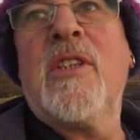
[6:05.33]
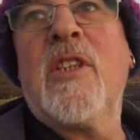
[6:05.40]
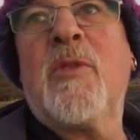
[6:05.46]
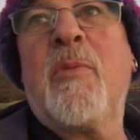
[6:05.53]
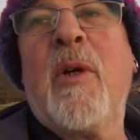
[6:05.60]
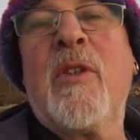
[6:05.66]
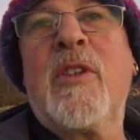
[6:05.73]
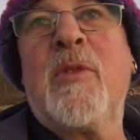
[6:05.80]
is
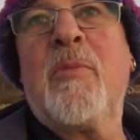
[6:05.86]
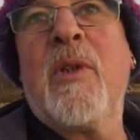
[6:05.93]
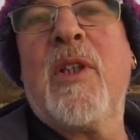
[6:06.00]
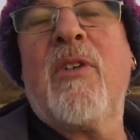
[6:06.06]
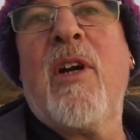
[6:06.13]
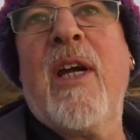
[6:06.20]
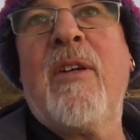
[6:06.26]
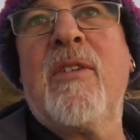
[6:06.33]
supposed to be
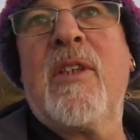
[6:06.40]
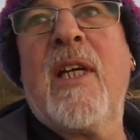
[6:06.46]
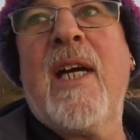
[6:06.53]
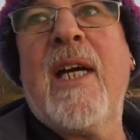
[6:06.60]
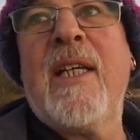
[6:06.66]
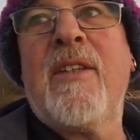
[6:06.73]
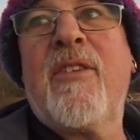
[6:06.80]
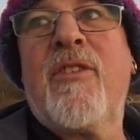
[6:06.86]
around
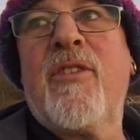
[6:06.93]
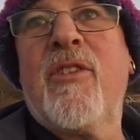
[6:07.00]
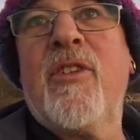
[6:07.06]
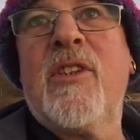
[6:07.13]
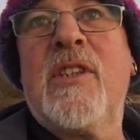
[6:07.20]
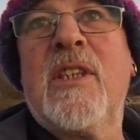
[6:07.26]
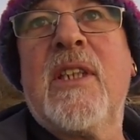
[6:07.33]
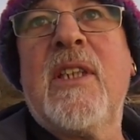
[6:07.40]

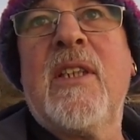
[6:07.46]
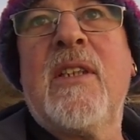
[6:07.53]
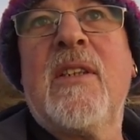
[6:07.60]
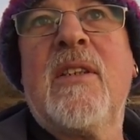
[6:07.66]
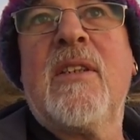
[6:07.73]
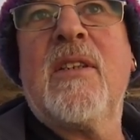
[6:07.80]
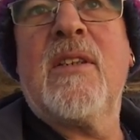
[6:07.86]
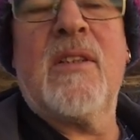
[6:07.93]
8:30,
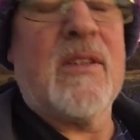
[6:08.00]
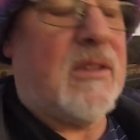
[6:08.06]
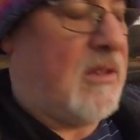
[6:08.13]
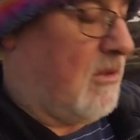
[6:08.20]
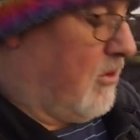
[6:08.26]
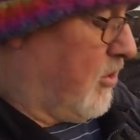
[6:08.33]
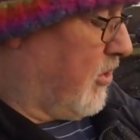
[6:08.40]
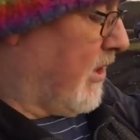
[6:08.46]

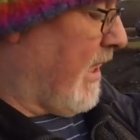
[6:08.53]
just